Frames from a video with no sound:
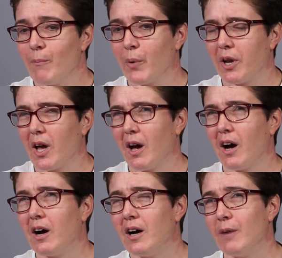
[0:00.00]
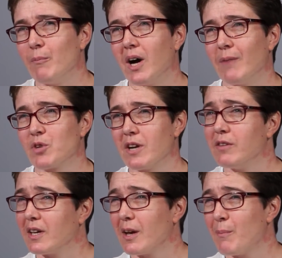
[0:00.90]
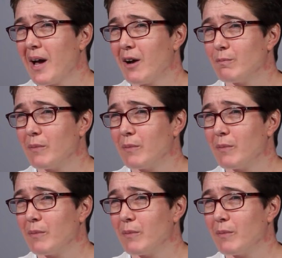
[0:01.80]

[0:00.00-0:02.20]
But I'm trying to think, about